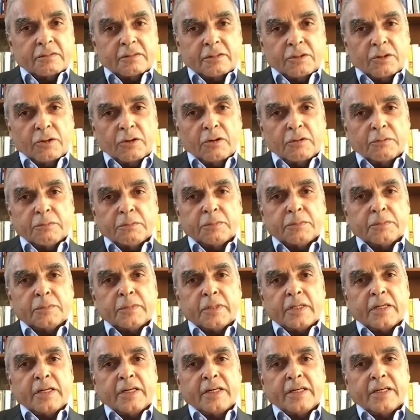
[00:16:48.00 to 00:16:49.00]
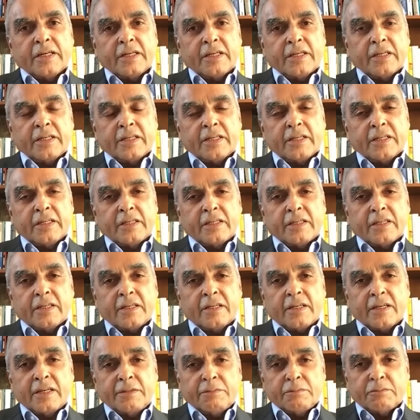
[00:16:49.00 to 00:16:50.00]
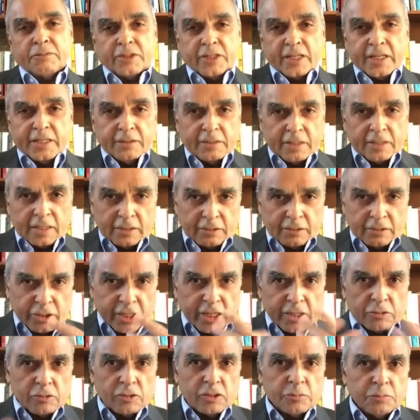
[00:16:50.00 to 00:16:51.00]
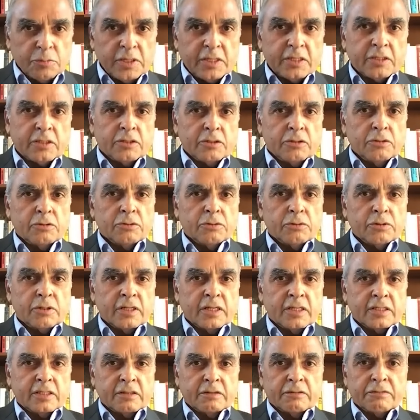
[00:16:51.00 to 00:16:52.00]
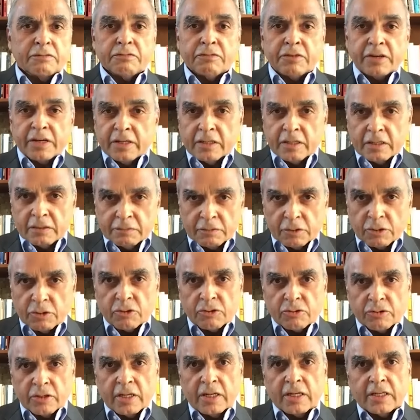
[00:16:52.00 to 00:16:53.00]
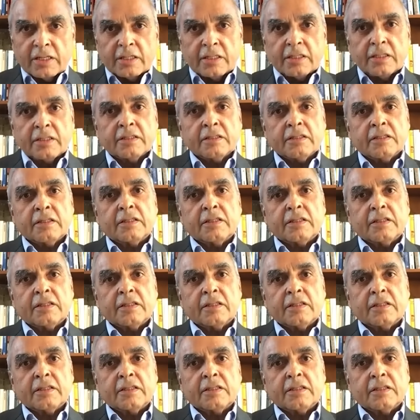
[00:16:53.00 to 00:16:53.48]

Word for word: Tom, I'll try to speak to you as a friend of Australia.